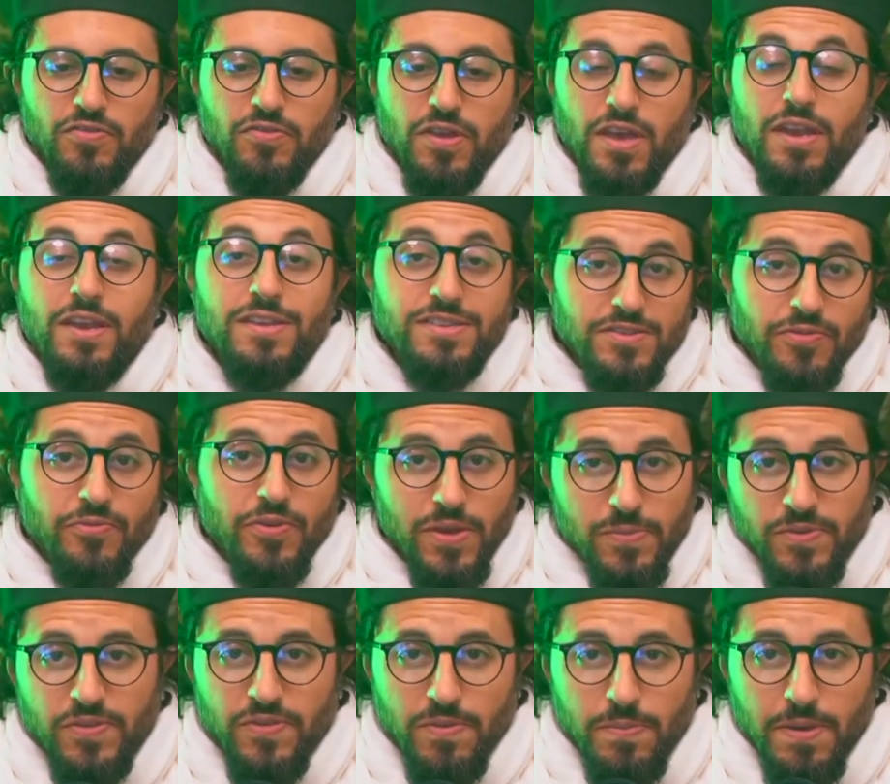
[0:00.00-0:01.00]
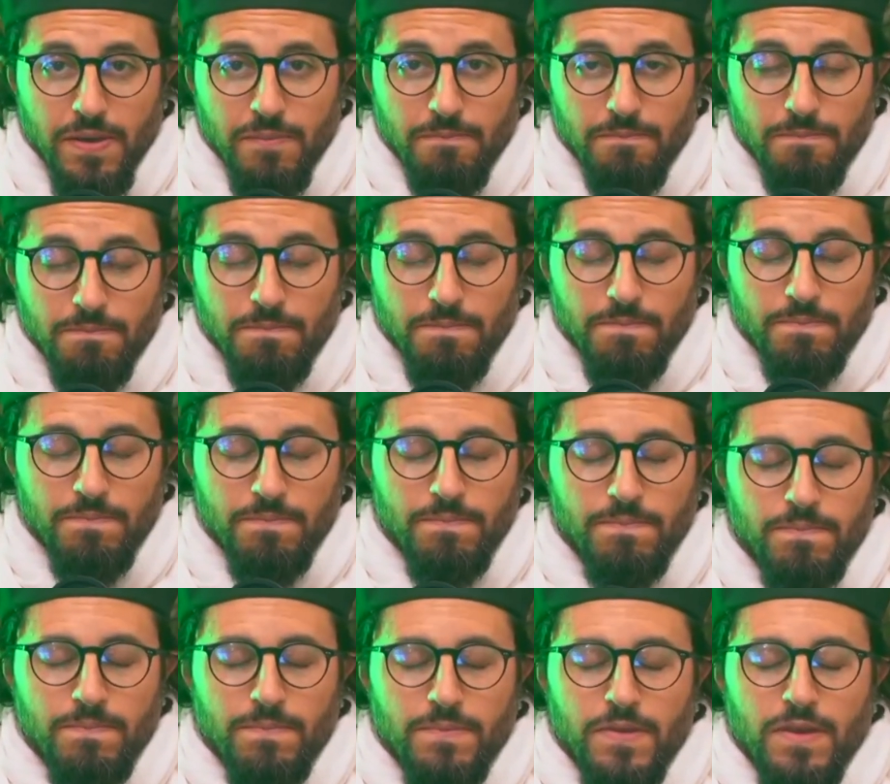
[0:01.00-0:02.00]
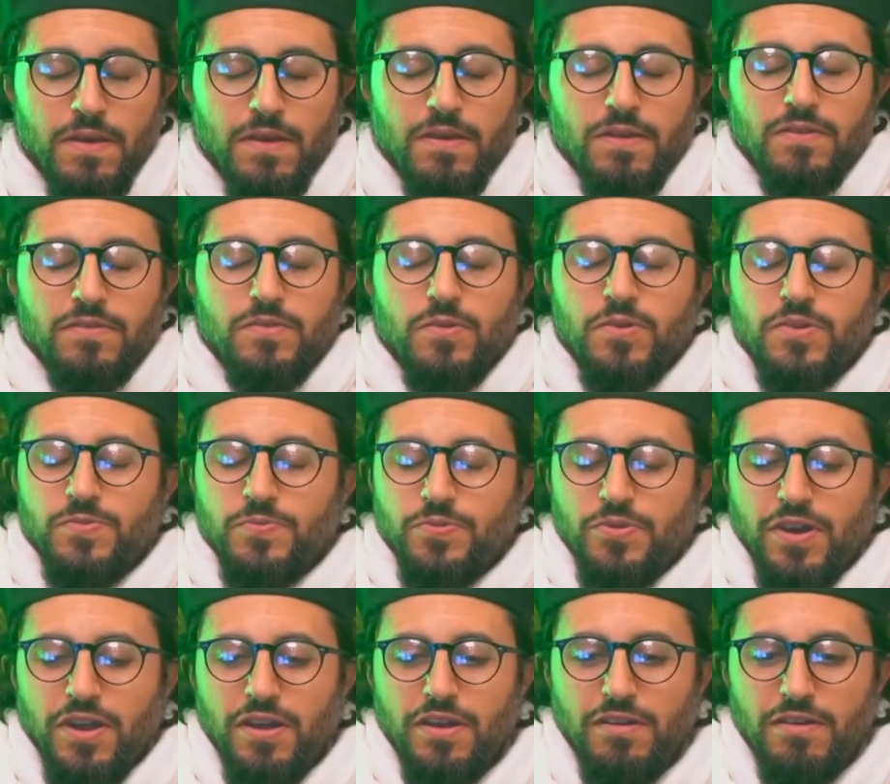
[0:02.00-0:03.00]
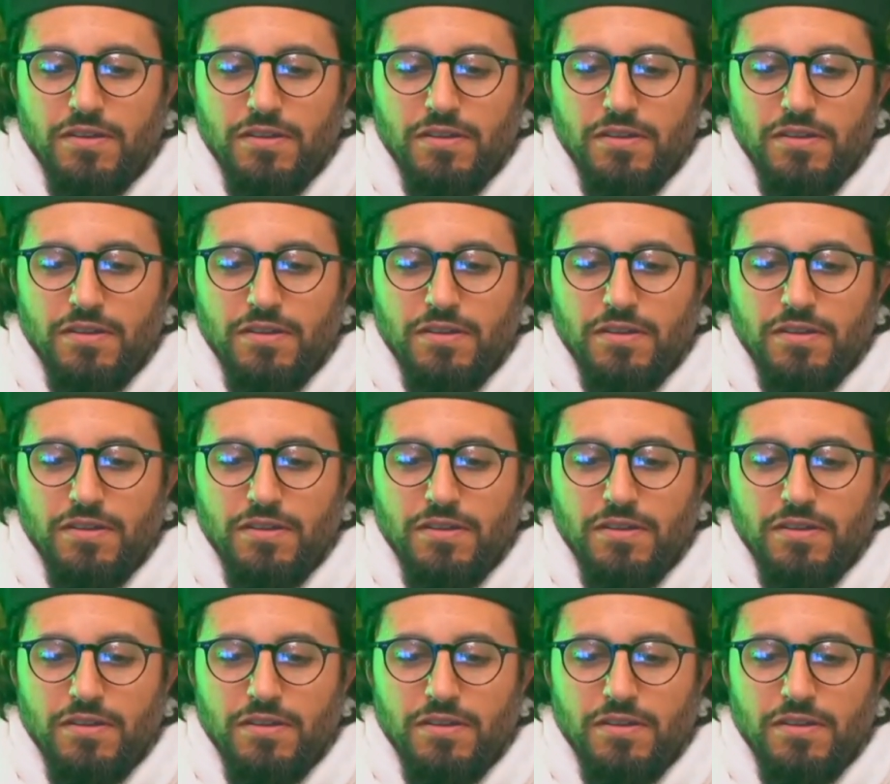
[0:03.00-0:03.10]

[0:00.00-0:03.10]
And he's a famous imam, so he's praying,